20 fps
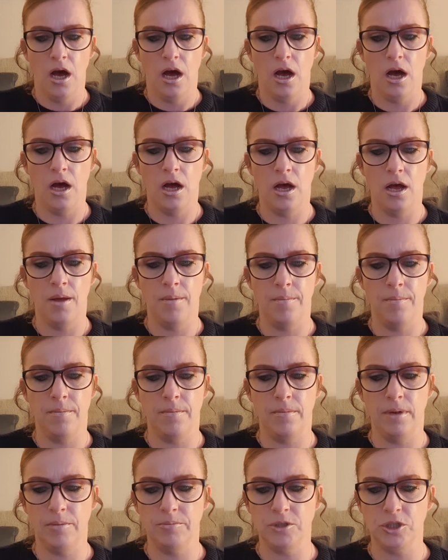
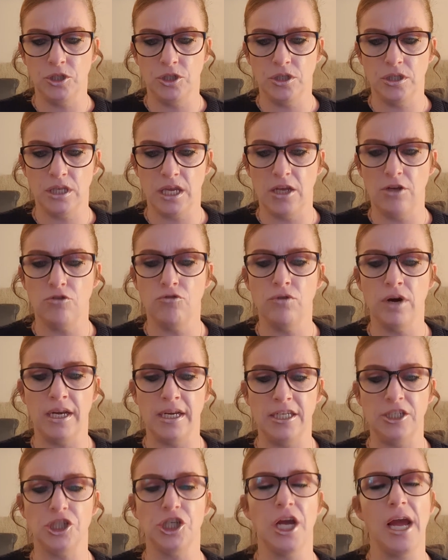let me just think,
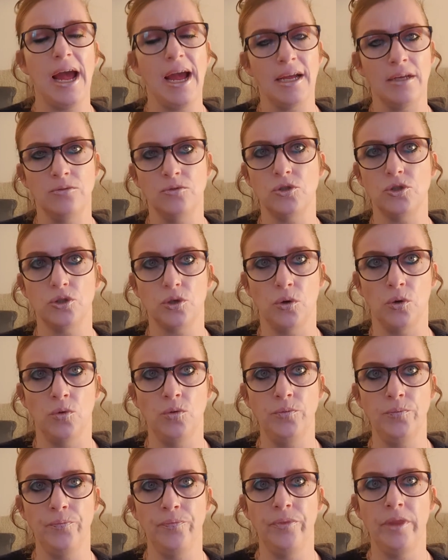Greenwich
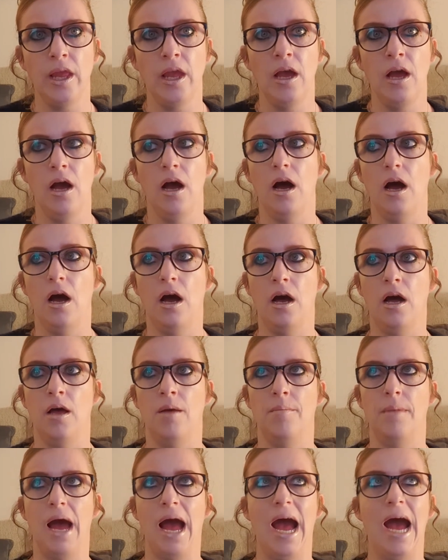Council
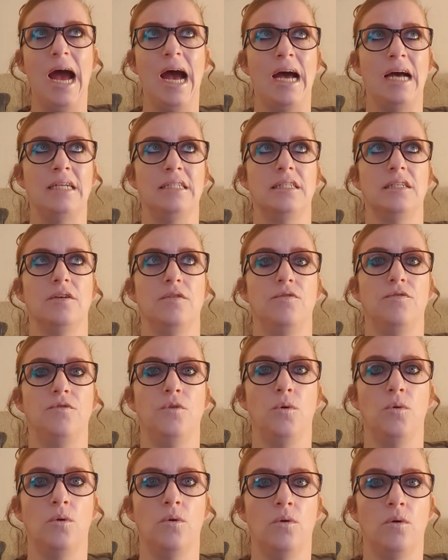had
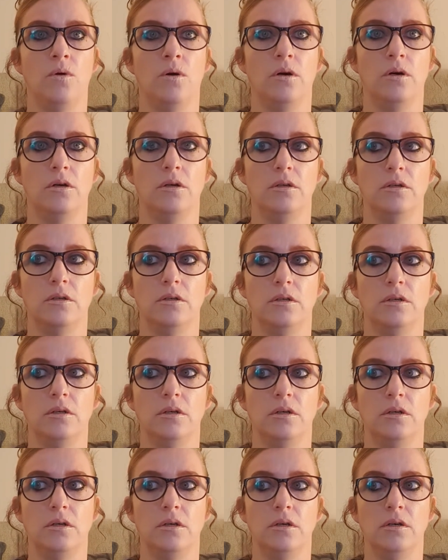for
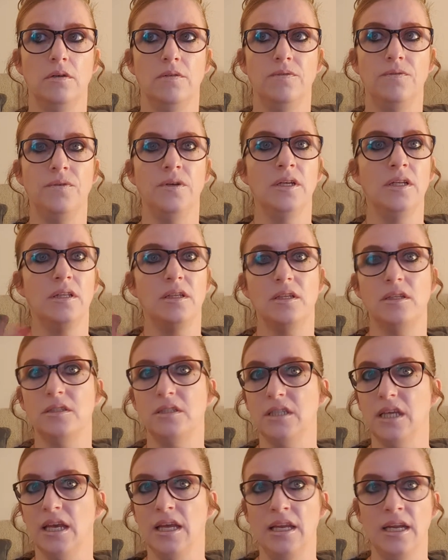
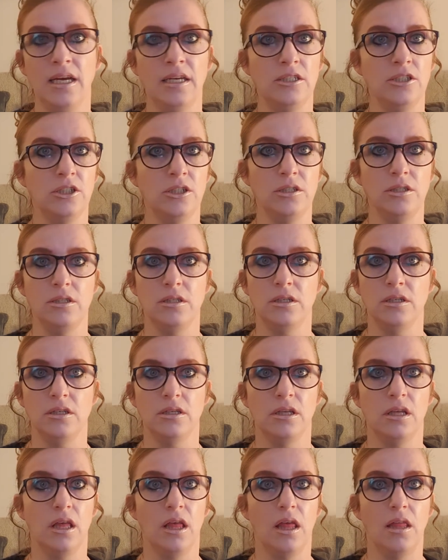teenagers
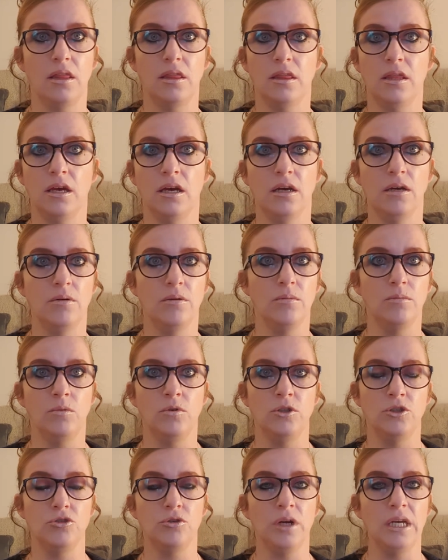that
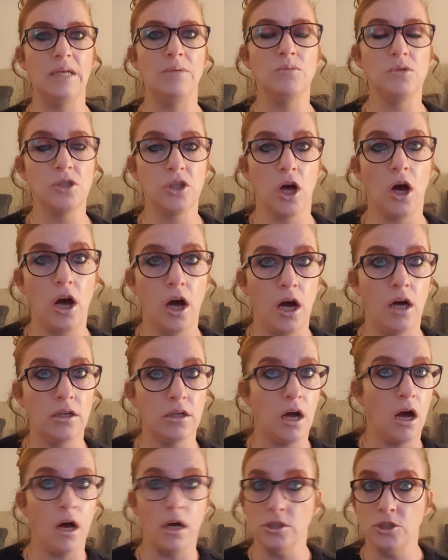were in trouble. It was
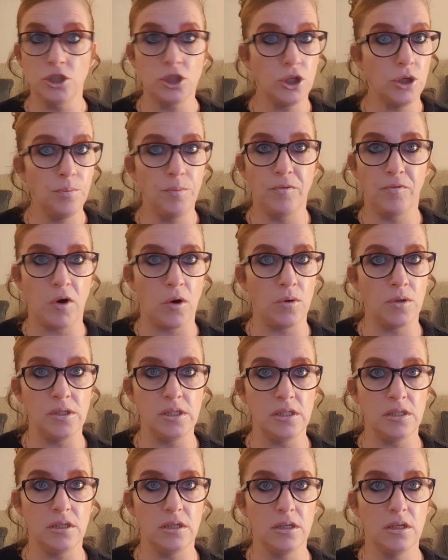
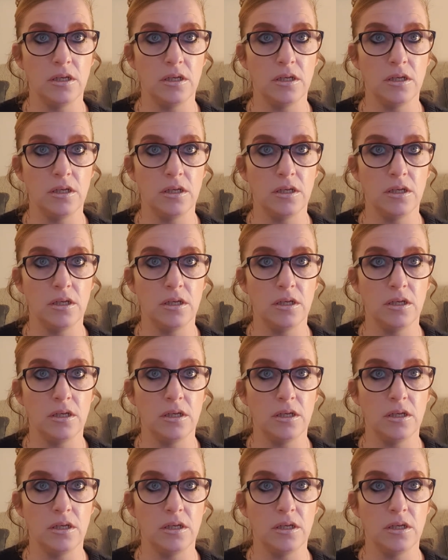unsupervised.